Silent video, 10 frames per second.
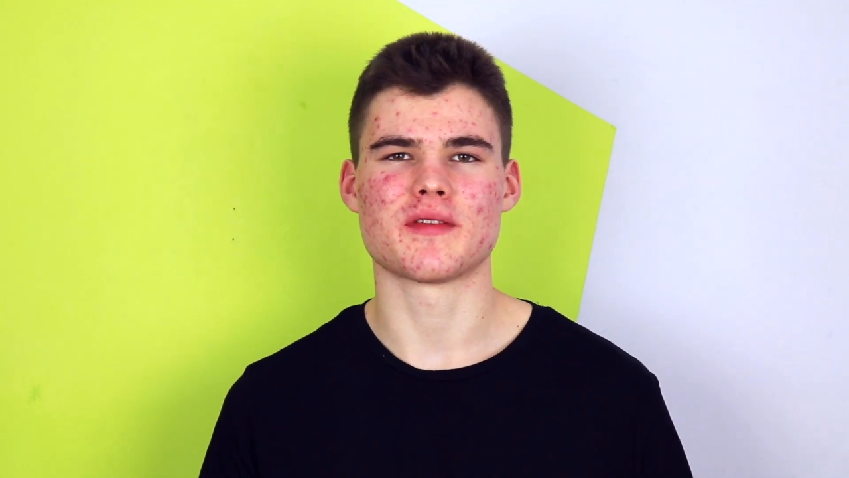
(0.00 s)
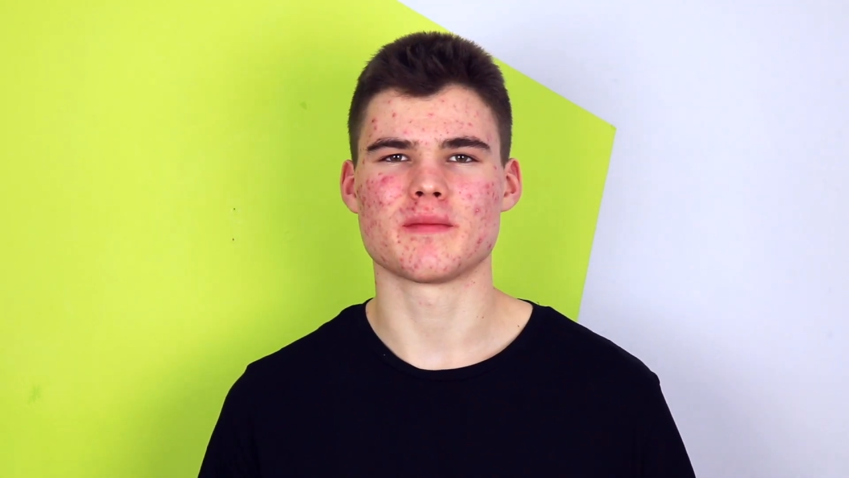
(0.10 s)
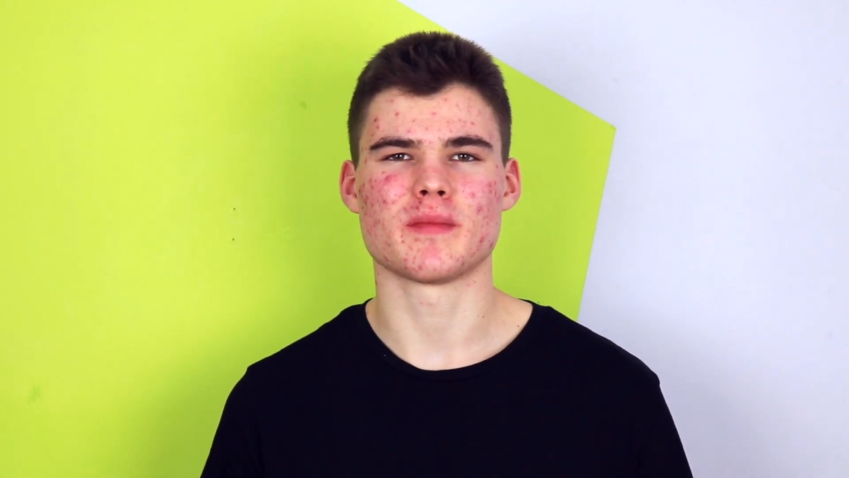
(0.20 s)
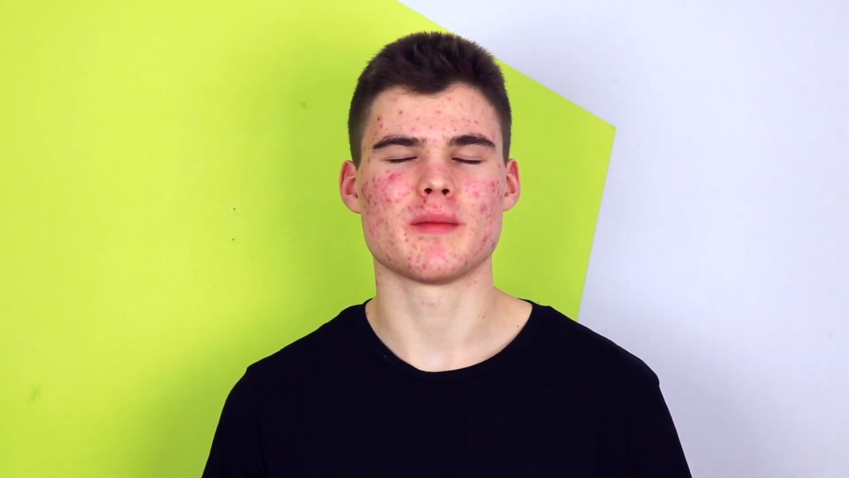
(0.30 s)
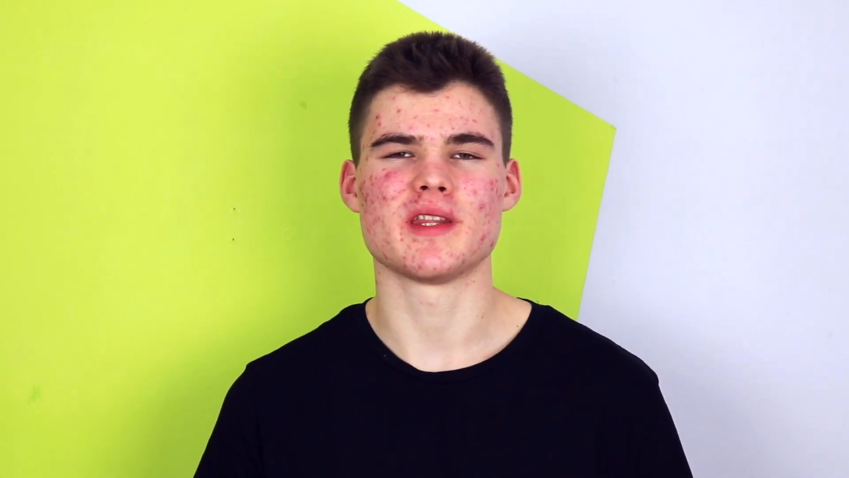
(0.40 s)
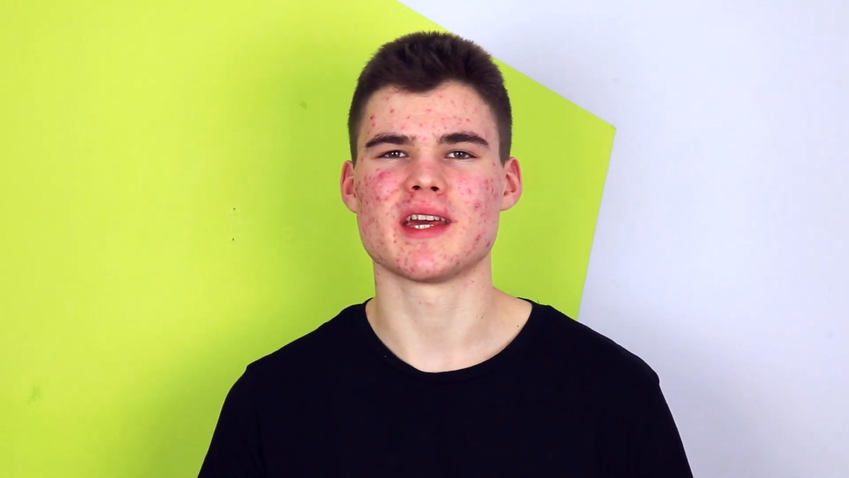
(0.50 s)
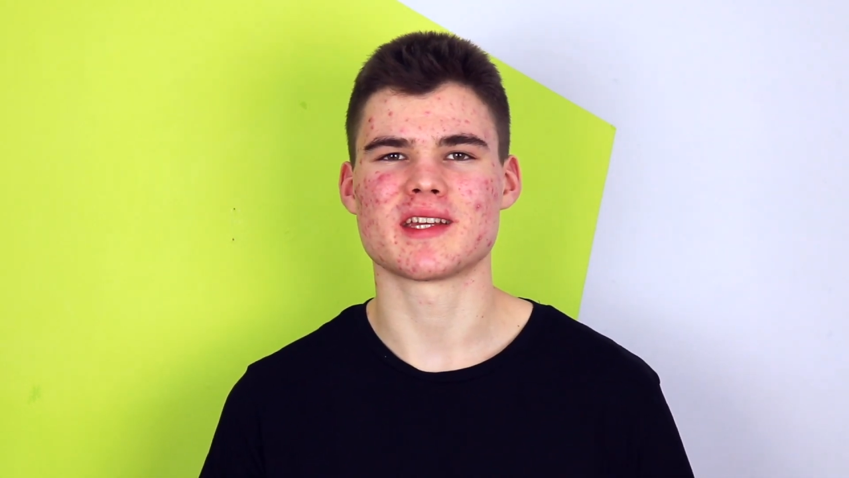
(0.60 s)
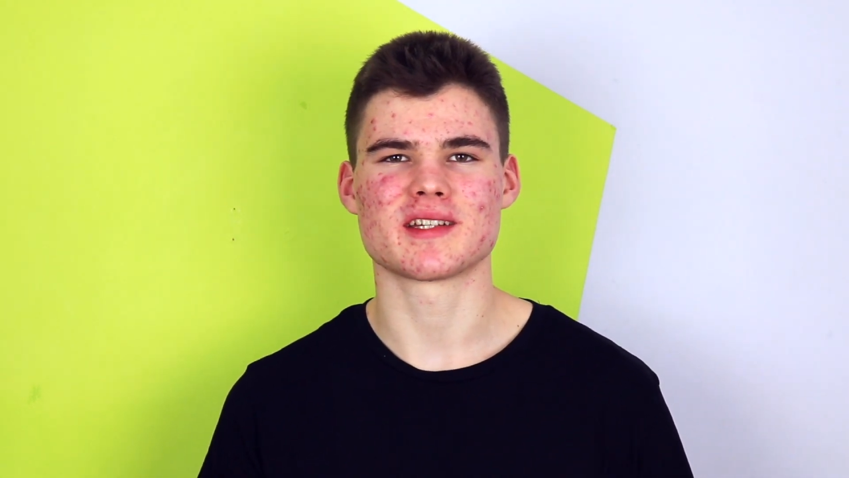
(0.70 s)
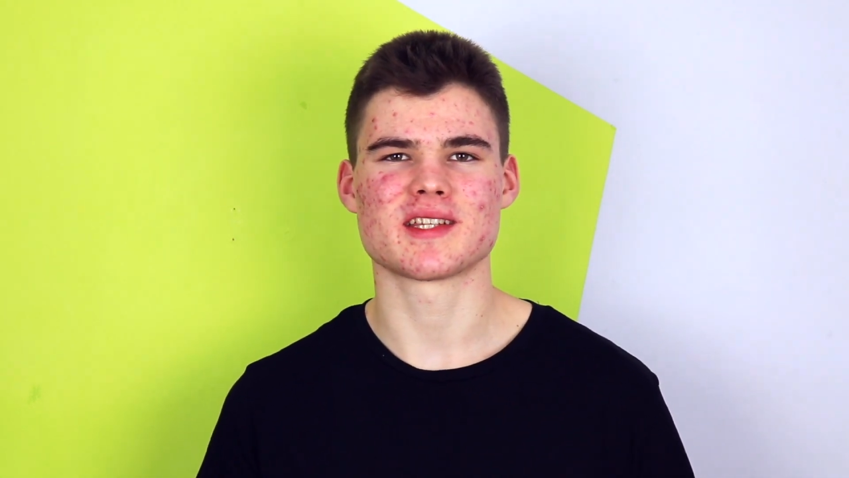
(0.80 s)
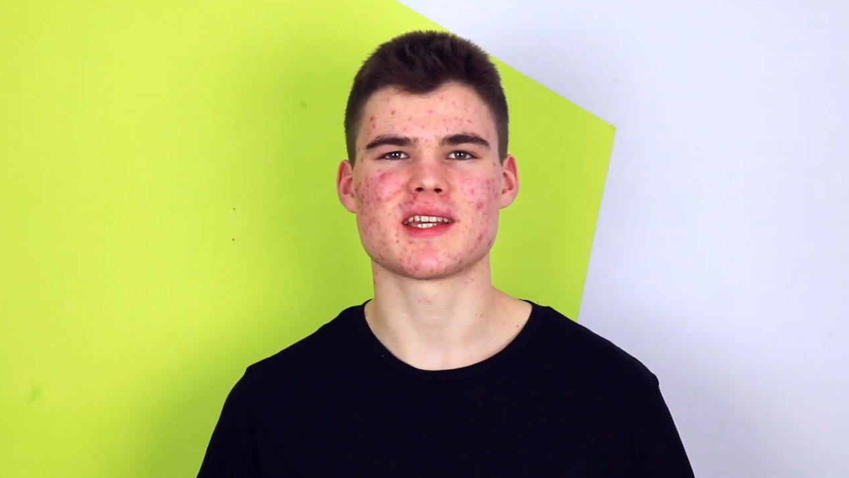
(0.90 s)
and maybe they
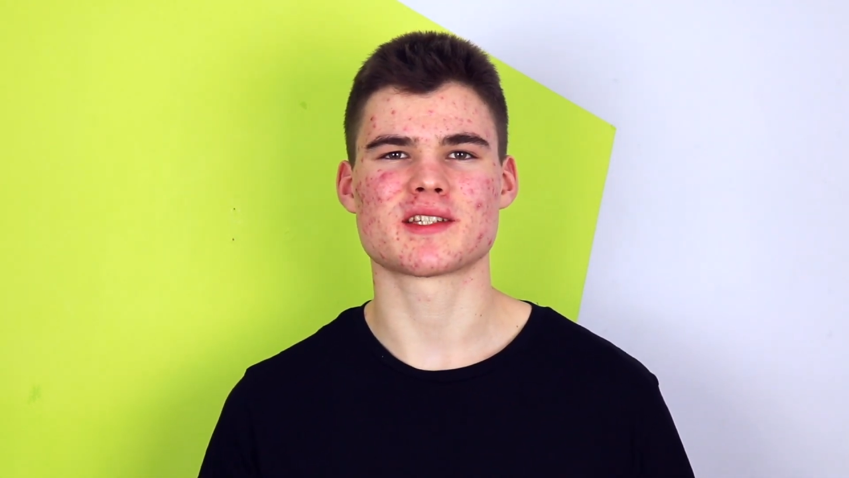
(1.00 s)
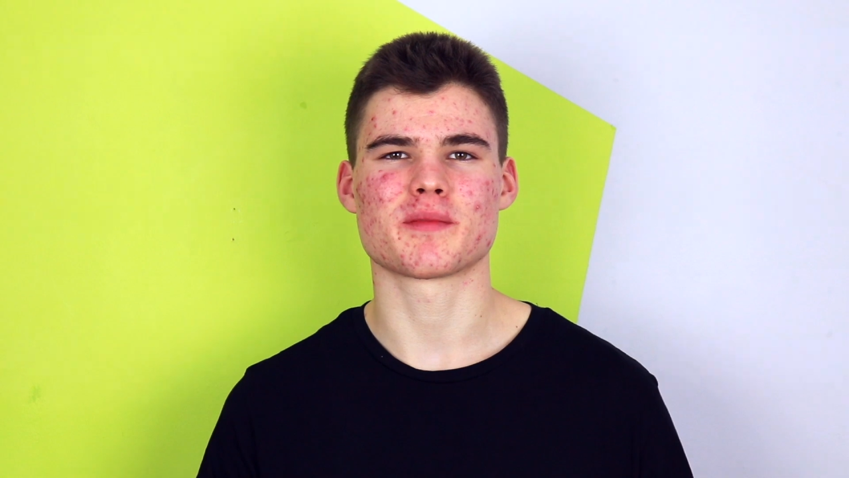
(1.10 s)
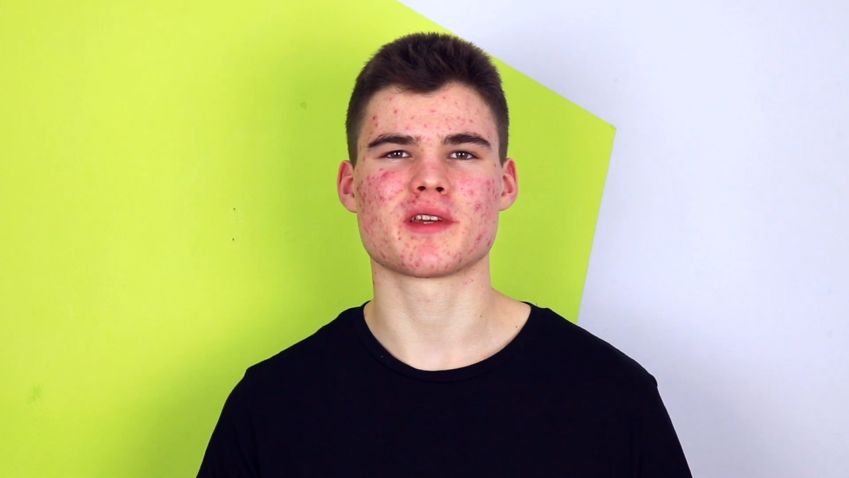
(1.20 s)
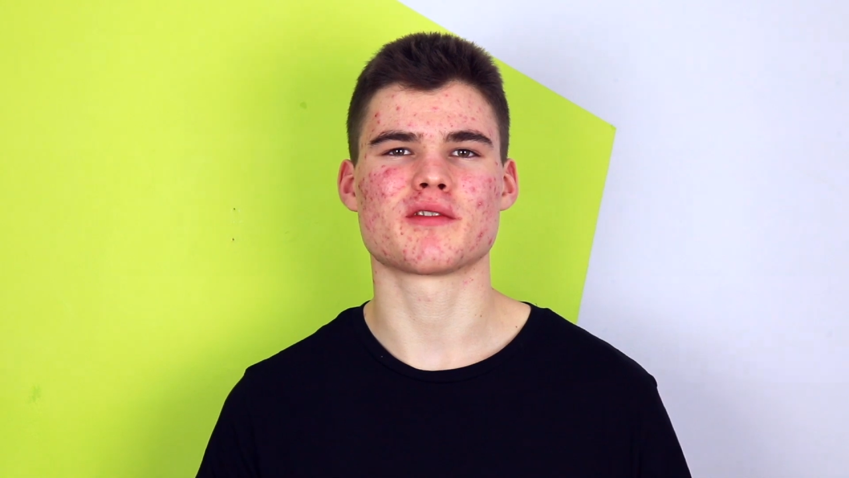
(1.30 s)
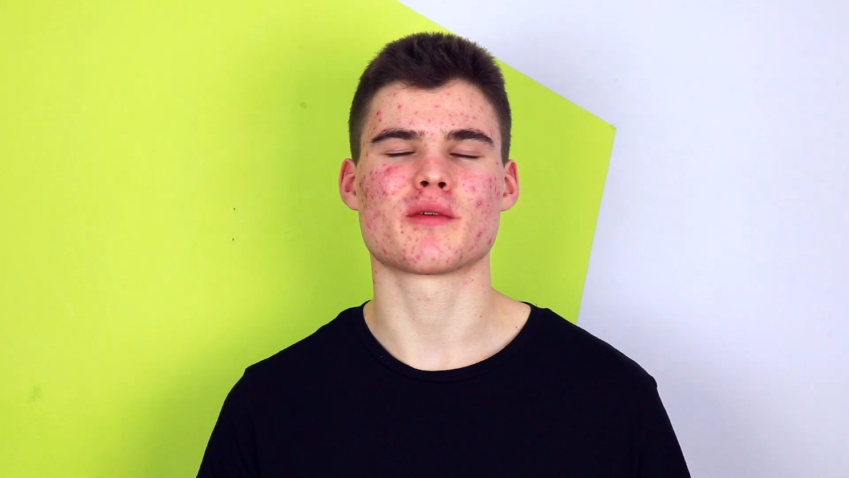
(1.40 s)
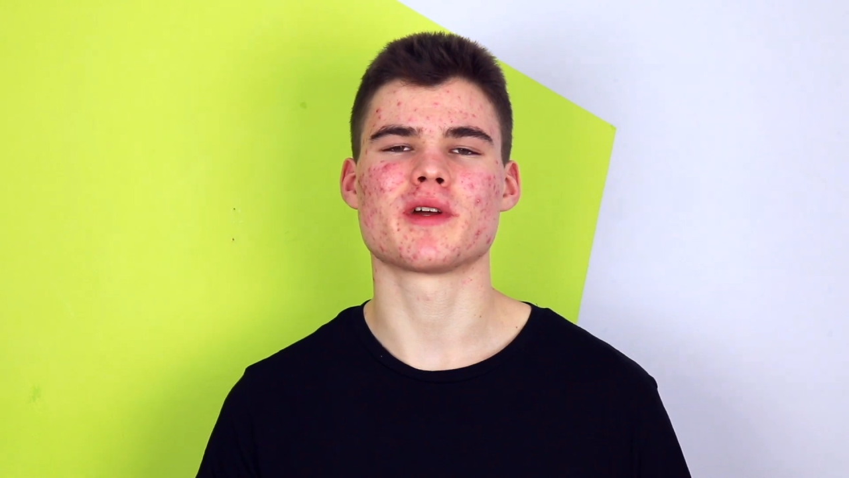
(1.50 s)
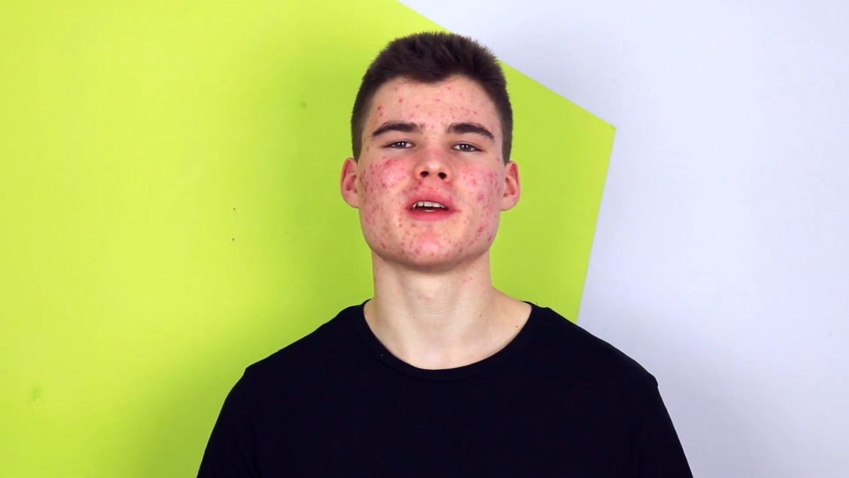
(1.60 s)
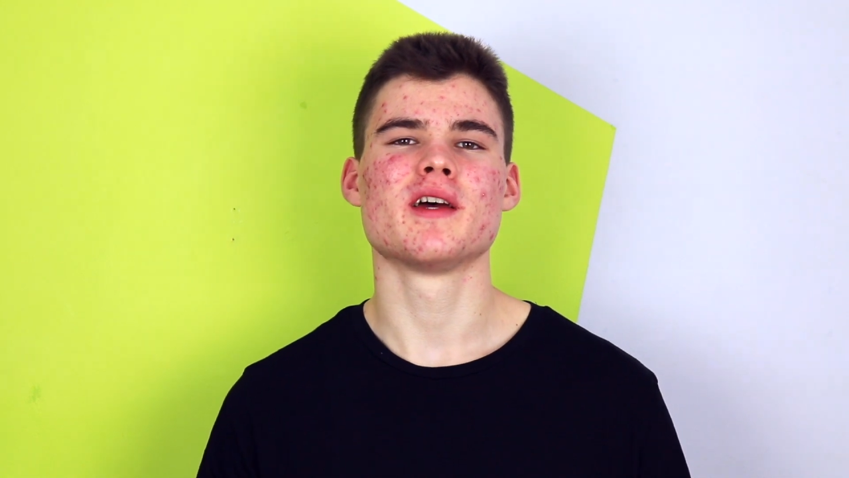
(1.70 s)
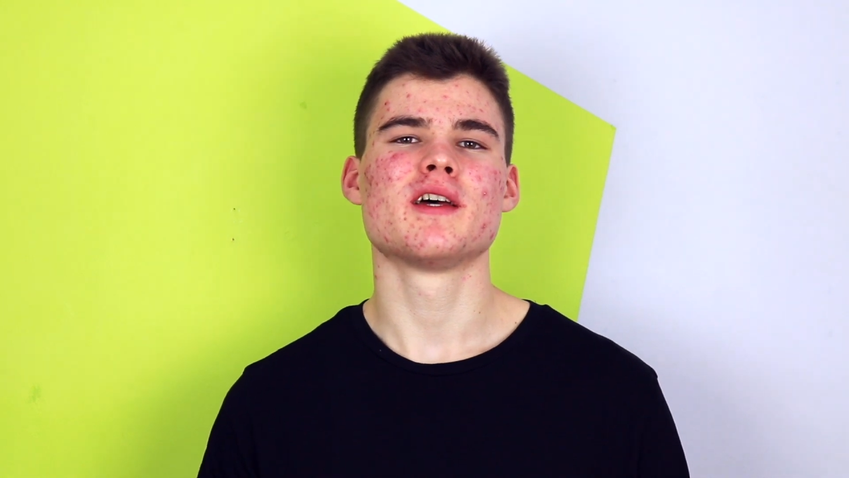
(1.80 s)
can take something from it.